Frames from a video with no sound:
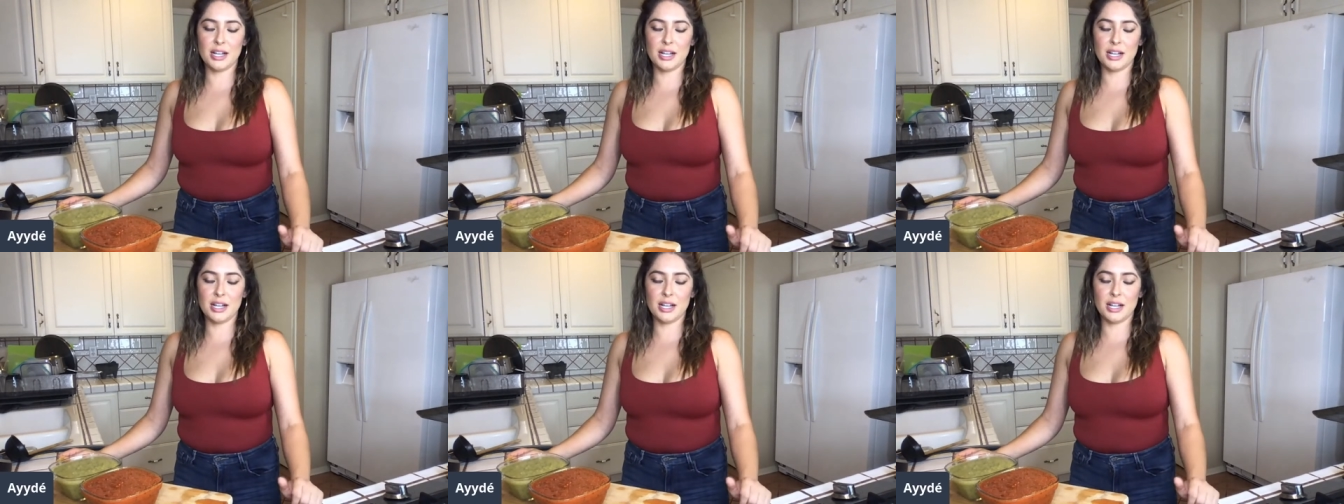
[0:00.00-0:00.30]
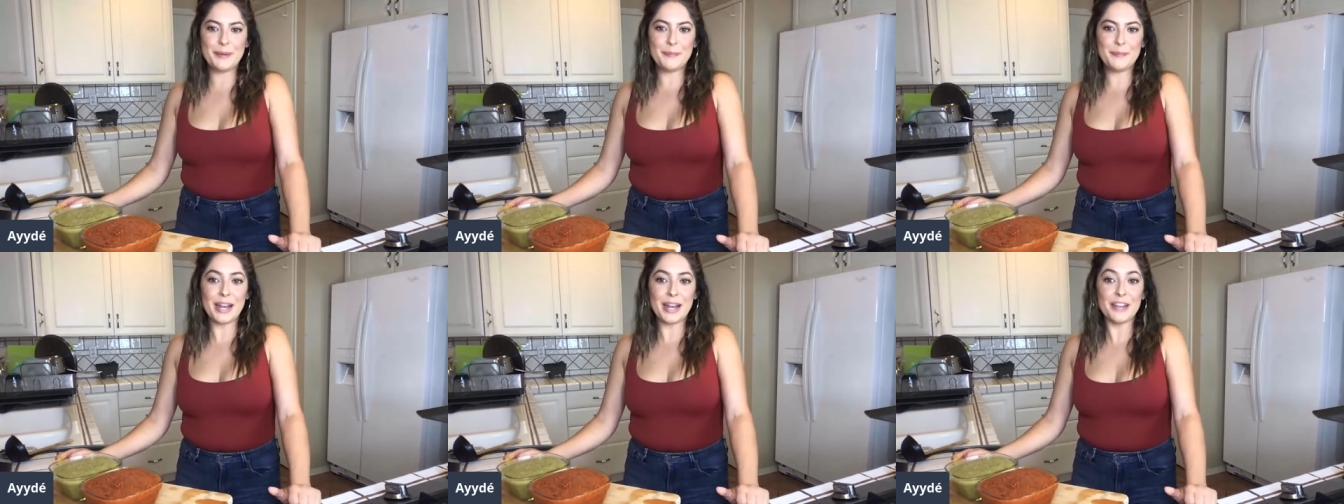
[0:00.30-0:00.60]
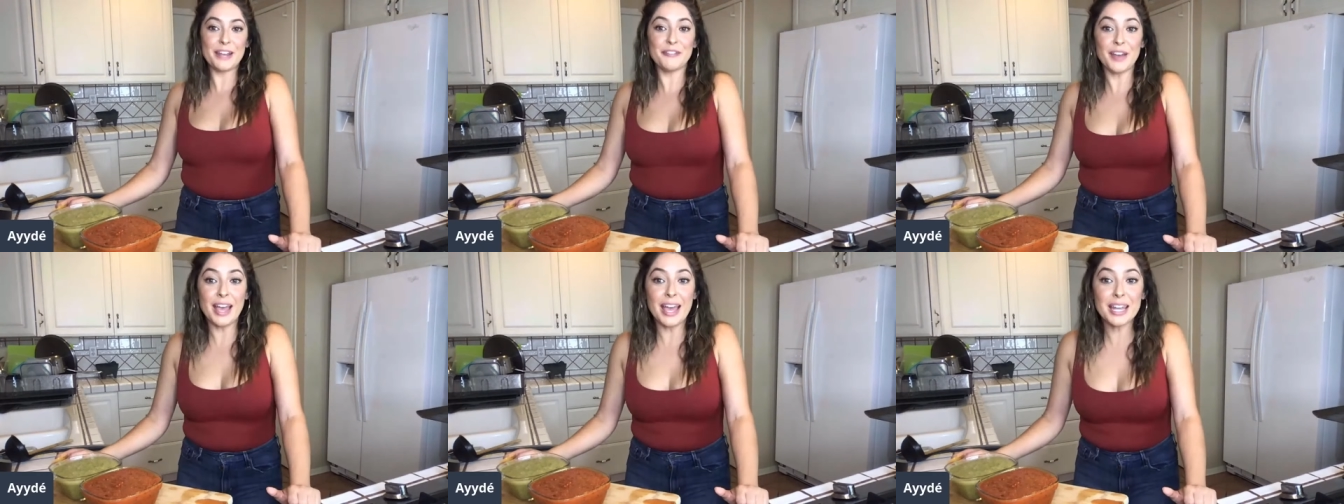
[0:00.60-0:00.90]
Um, but
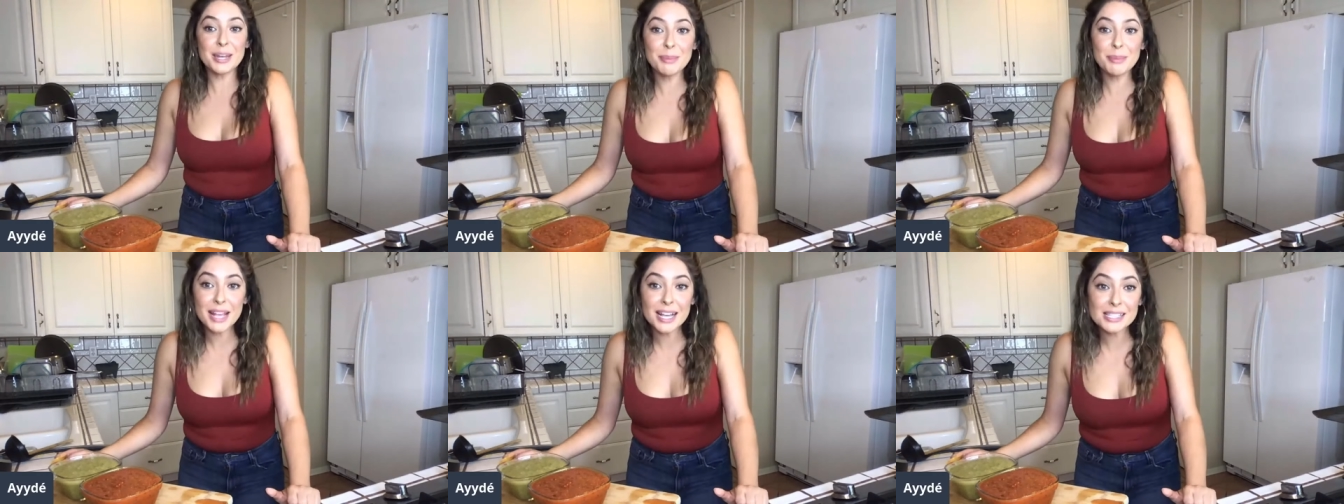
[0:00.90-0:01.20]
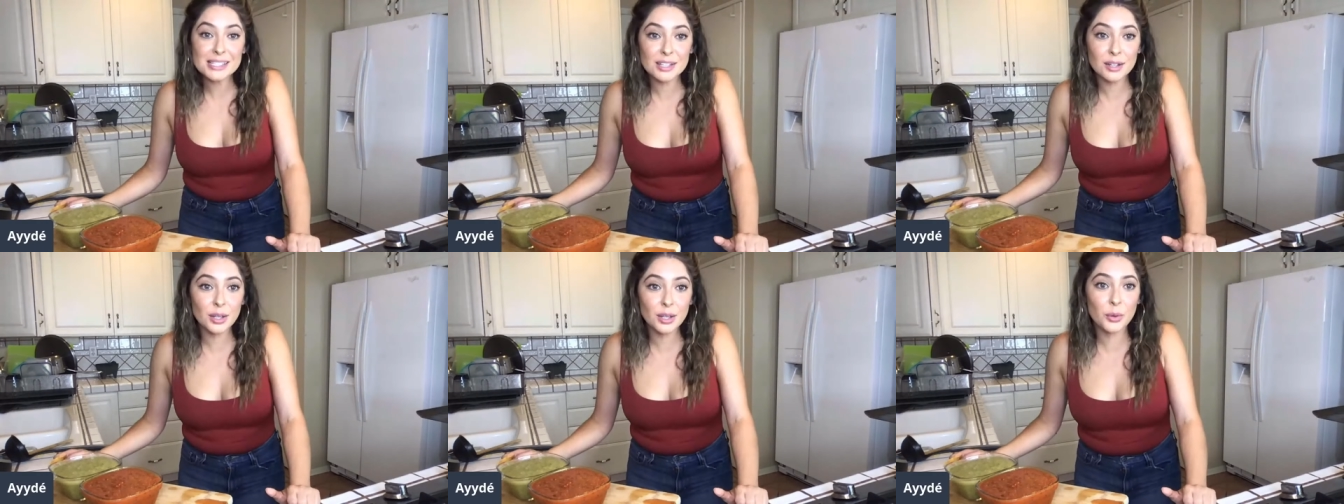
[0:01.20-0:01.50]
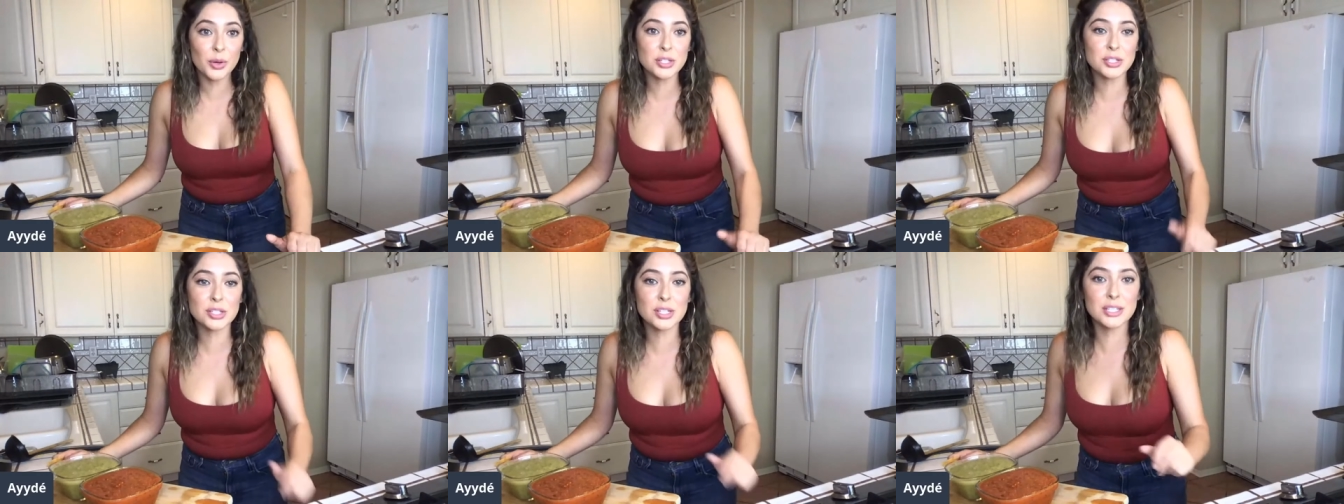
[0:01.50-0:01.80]
if anybody has any
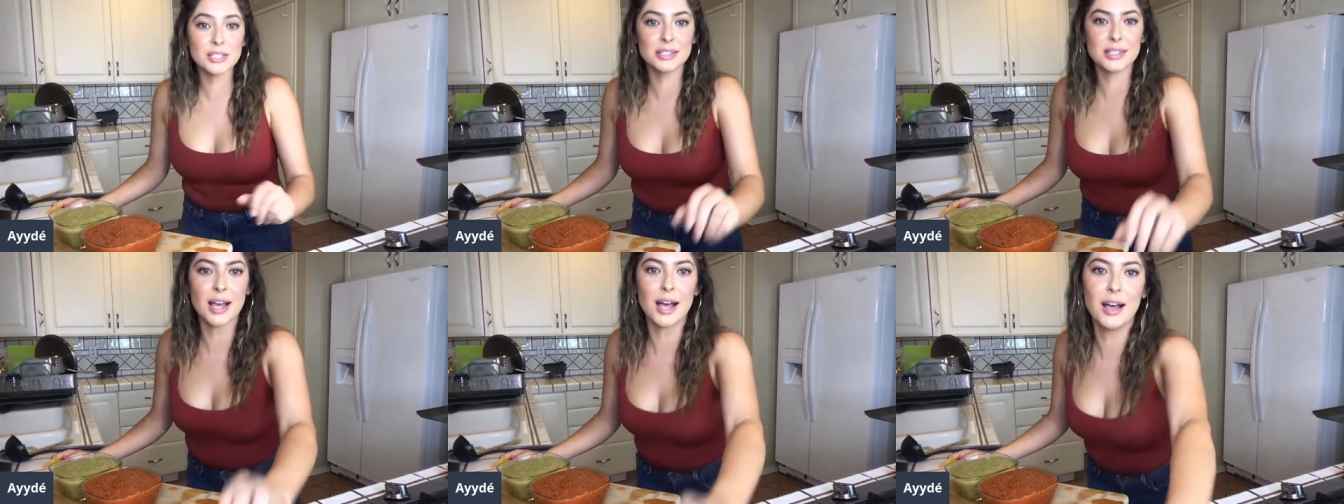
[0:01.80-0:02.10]
questions,